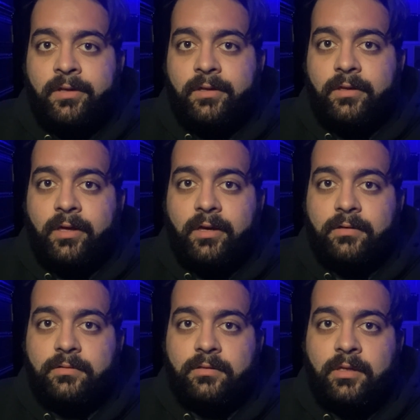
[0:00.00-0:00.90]
yeah,
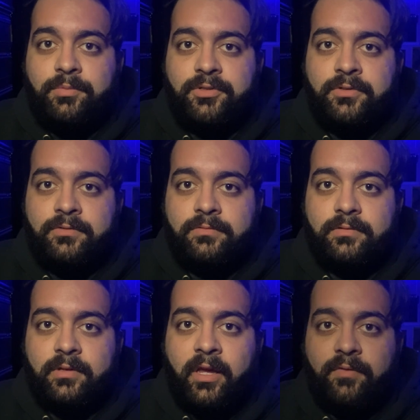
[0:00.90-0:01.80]
keep shooting
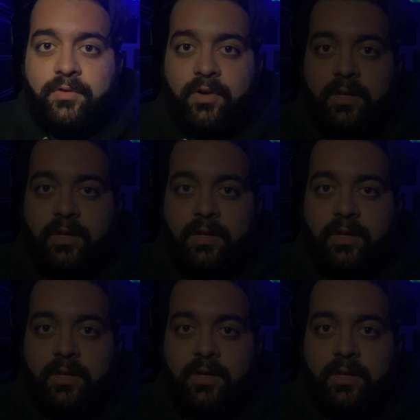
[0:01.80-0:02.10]
and have a great